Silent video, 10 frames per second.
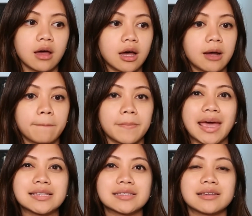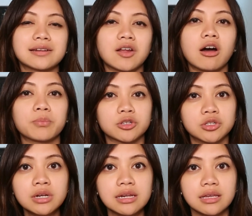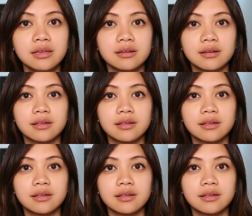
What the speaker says: as an opportunity